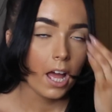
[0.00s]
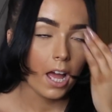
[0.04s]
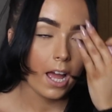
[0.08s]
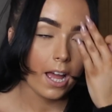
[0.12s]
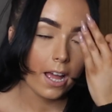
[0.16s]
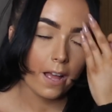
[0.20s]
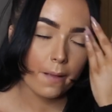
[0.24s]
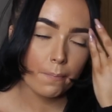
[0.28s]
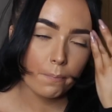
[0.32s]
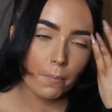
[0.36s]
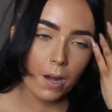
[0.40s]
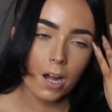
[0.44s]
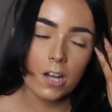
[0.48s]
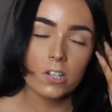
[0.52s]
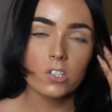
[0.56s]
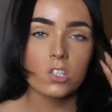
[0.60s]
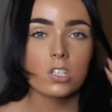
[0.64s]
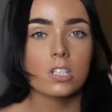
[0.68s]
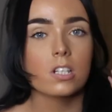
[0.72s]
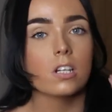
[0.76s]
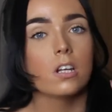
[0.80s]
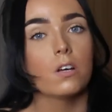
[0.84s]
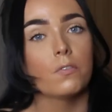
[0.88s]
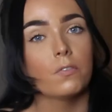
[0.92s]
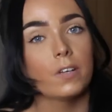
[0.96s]
I
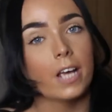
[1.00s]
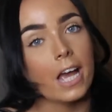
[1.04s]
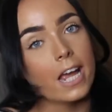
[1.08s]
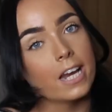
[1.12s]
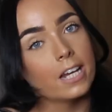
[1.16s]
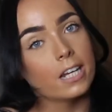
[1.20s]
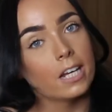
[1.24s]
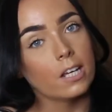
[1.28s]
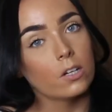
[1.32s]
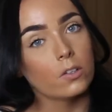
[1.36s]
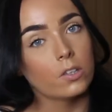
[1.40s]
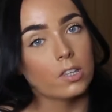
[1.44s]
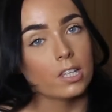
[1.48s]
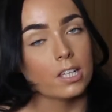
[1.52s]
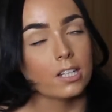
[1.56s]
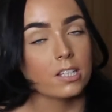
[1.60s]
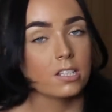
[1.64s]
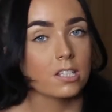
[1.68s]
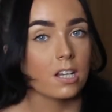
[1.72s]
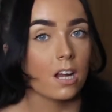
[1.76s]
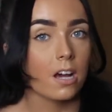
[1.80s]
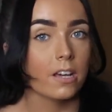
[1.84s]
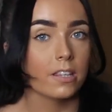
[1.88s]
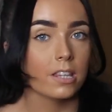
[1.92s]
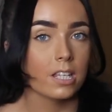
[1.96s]
just love getting little
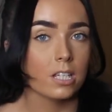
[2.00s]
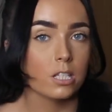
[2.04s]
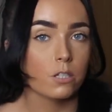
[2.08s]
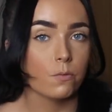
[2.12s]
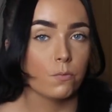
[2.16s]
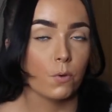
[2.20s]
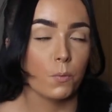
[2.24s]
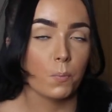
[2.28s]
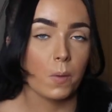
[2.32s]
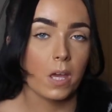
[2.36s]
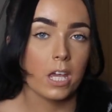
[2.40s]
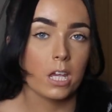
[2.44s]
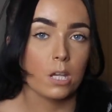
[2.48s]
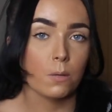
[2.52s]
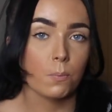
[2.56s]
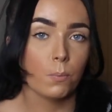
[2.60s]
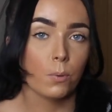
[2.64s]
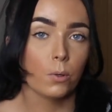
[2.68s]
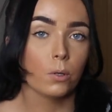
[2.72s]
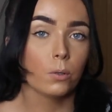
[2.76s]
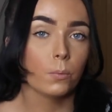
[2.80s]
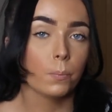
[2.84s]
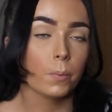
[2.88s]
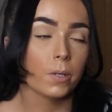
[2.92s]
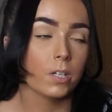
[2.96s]
things like this for
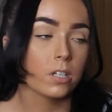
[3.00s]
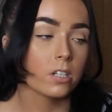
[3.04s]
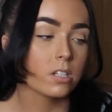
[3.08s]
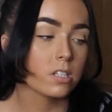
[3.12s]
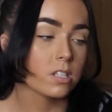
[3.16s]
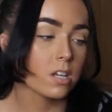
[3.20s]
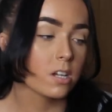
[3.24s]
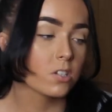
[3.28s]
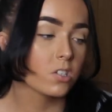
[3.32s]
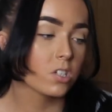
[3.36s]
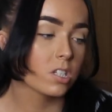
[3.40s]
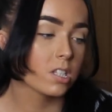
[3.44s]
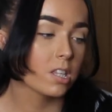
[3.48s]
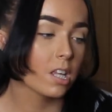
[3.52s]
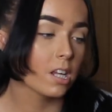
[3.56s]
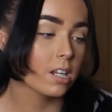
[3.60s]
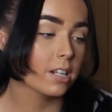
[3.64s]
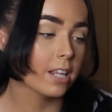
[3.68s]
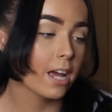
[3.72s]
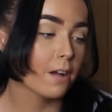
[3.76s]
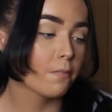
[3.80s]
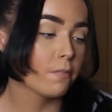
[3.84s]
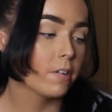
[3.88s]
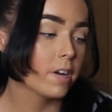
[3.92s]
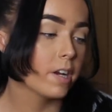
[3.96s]
people because I just
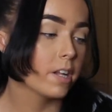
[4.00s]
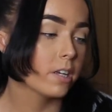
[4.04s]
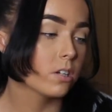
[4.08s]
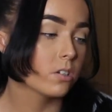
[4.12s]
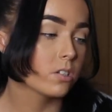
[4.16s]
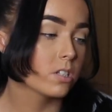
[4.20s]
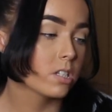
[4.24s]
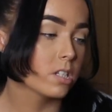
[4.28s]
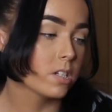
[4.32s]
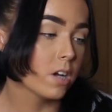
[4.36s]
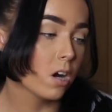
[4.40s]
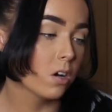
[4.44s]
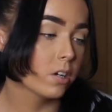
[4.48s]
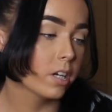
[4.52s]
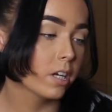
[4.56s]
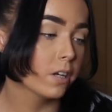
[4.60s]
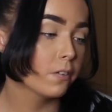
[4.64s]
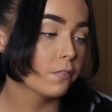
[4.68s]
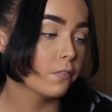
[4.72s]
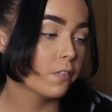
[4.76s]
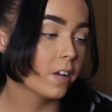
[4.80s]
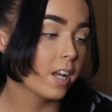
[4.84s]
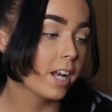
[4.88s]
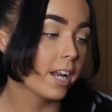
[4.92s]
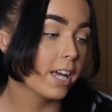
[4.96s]
think they're really good
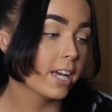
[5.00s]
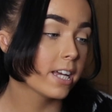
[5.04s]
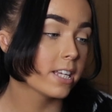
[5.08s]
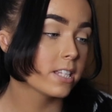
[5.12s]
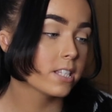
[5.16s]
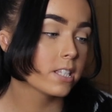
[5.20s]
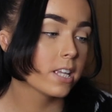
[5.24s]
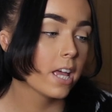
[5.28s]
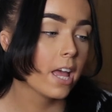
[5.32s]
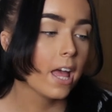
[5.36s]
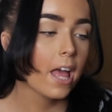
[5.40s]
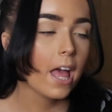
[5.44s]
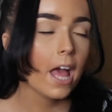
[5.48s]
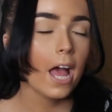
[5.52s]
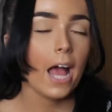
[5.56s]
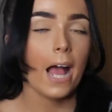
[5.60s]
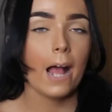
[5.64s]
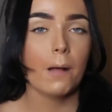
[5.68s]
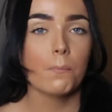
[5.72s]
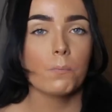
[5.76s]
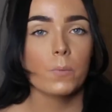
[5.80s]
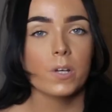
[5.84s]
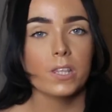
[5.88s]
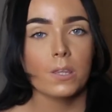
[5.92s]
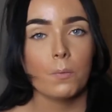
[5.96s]
stocking fillers.
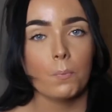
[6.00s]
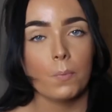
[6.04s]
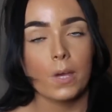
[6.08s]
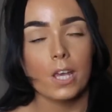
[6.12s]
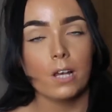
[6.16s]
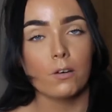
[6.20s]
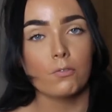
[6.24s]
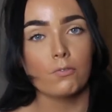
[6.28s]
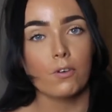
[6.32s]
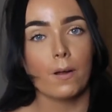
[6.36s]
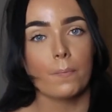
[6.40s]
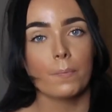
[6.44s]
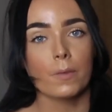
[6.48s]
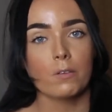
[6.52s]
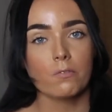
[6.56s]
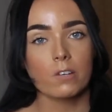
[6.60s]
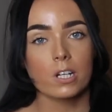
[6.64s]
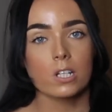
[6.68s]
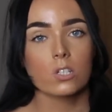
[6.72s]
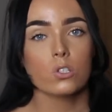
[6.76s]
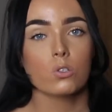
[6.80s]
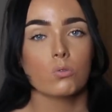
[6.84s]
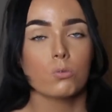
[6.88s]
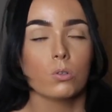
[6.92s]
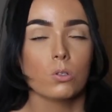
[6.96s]
And with it being from the
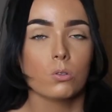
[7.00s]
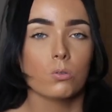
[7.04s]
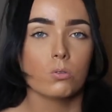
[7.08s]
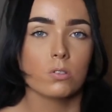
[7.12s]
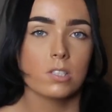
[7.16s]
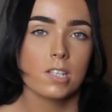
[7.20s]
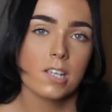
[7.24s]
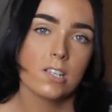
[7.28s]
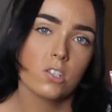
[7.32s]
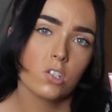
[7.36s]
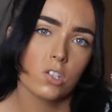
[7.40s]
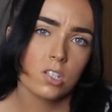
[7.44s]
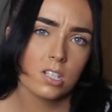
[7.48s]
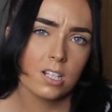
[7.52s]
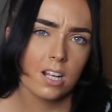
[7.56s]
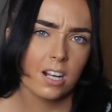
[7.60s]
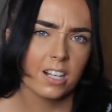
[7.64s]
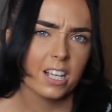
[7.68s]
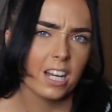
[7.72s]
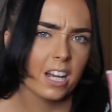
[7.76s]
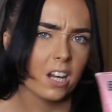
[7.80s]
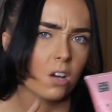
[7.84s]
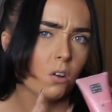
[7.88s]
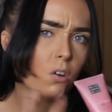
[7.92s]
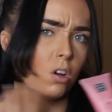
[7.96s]
Rituals, it's just
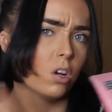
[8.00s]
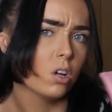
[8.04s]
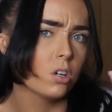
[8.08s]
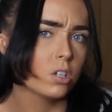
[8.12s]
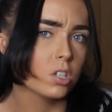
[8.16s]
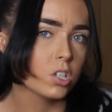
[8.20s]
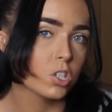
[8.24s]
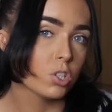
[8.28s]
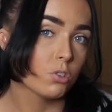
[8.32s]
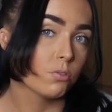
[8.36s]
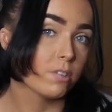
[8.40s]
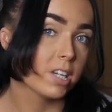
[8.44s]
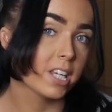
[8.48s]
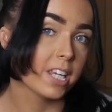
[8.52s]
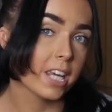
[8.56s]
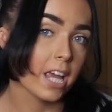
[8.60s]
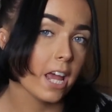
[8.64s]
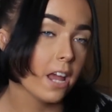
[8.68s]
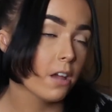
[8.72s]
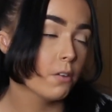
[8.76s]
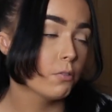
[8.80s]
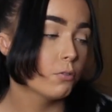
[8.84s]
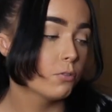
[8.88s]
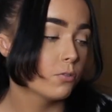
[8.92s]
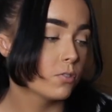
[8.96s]
like a little luxury
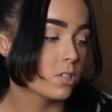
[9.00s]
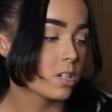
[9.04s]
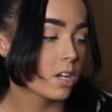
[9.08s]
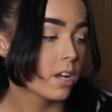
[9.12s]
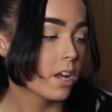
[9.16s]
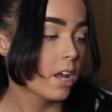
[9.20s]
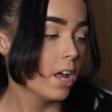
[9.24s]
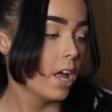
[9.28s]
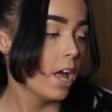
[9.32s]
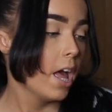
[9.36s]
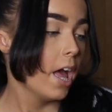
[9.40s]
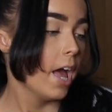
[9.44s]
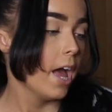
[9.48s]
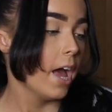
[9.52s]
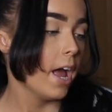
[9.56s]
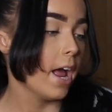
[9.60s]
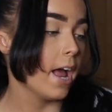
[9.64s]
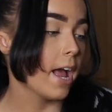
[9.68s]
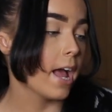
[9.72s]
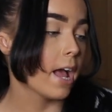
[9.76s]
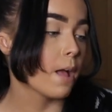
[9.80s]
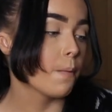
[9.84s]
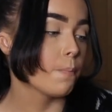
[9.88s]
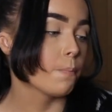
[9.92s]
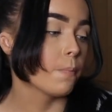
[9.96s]
gift.
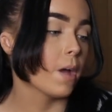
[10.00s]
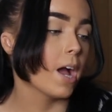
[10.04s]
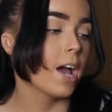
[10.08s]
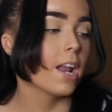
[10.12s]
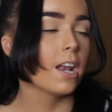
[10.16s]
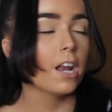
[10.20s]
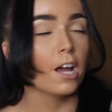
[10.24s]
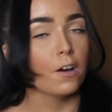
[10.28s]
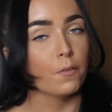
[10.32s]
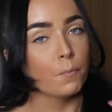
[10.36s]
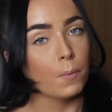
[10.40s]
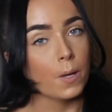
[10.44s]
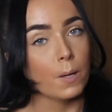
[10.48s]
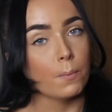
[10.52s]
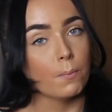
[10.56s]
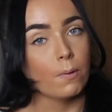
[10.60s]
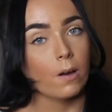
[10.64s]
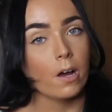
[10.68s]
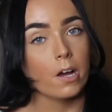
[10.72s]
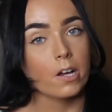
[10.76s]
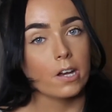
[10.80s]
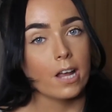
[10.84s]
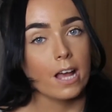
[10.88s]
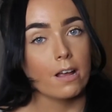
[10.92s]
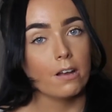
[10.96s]
A lot of
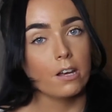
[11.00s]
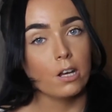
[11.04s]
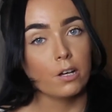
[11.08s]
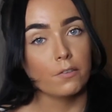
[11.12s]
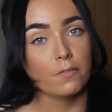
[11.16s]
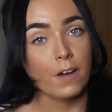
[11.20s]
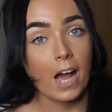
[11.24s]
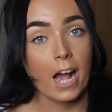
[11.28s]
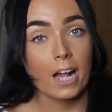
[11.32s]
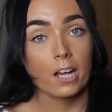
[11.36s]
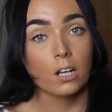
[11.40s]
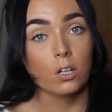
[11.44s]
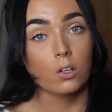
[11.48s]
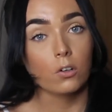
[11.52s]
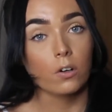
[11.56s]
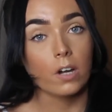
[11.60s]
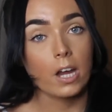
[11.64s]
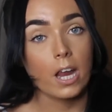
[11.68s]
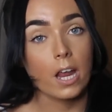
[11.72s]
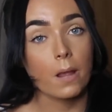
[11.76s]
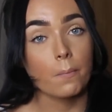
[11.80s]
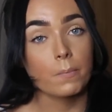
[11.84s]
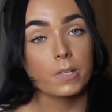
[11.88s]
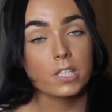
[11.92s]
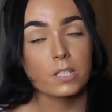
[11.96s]
people I know love hand
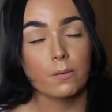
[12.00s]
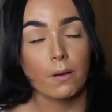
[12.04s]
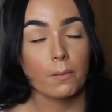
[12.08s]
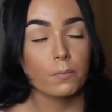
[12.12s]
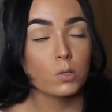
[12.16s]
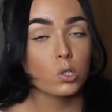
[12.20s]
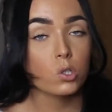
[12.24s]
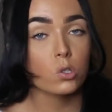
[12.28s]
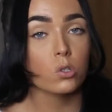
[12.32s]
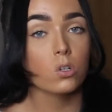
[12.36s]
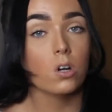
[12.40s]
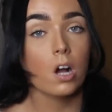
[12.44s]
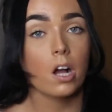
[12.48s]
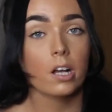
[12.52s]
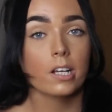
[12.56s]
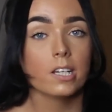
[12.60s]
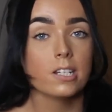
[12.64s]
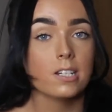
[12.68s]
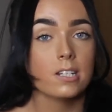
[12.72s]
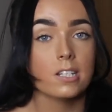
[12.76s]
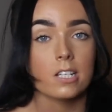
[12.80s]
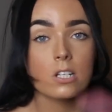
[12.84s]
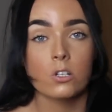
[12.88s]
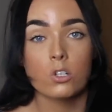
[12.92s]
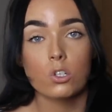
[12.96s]
cream, so I'm sure I
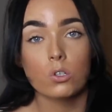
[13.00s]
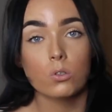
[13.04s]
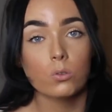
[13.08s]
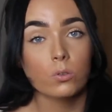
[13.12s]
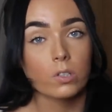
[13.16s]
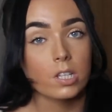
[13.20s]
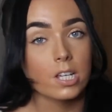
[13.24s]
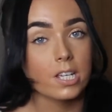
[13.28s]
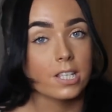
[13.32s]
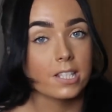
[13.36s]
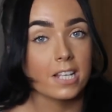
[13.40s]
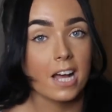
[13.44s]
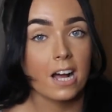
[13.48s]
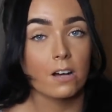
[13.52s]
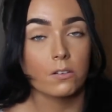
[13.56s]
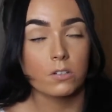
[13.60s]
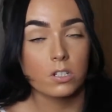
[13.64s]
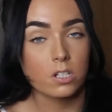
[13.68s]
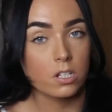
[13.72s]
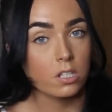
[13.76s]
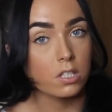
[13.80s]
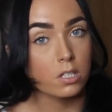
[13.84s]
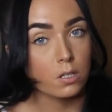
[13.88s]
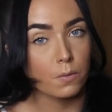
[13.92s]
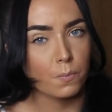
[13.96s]
can dish all these
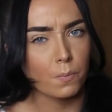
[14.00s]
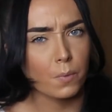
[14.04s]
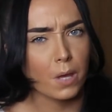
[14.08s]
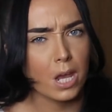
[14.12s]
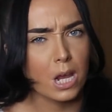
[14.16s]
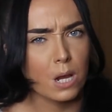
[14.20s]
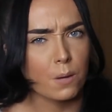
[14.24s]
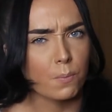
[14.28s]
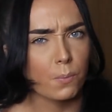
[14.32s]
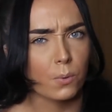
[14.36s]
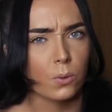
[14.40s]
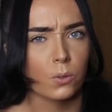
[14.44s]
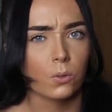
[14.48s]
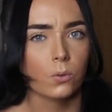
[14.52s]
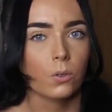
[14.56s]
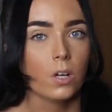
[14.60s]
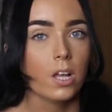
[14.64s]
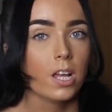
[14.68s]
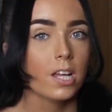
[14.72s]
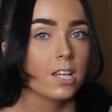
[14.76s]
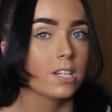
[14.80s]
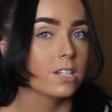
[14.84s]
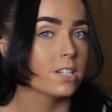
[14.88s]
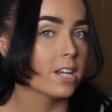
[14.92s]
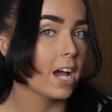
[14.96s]
out to some people
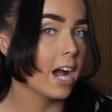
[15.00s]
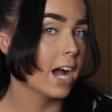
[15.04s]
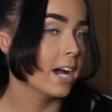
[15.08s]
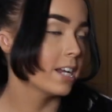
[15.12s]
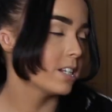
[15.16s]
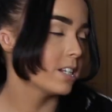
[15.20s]
to